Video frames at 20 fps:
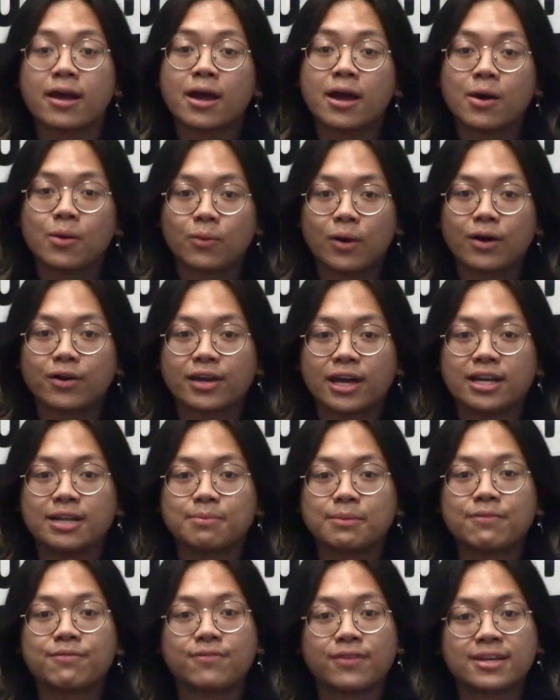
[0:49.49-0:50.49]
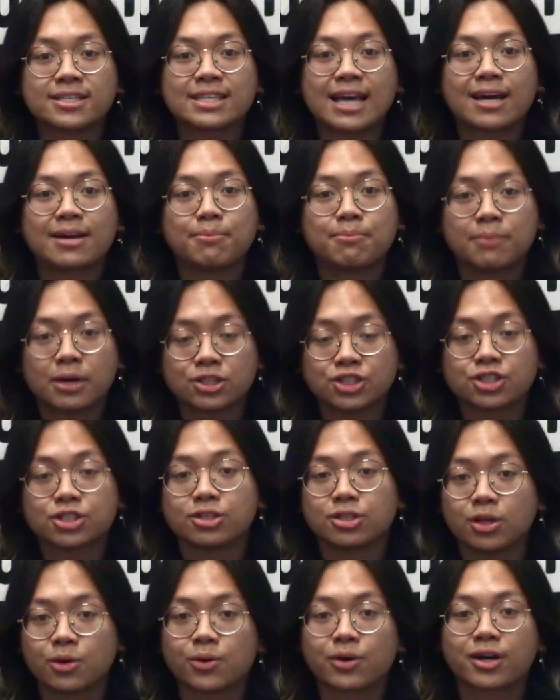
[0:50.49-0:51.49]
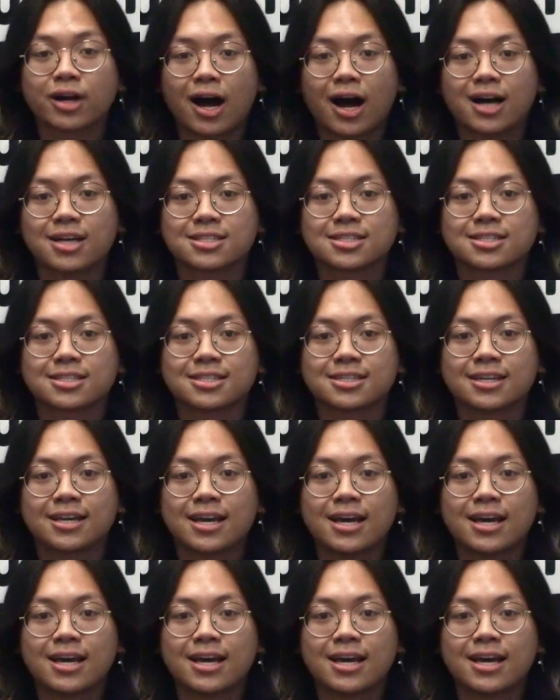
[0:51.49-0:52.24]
while getting them fixed at a much lower cost.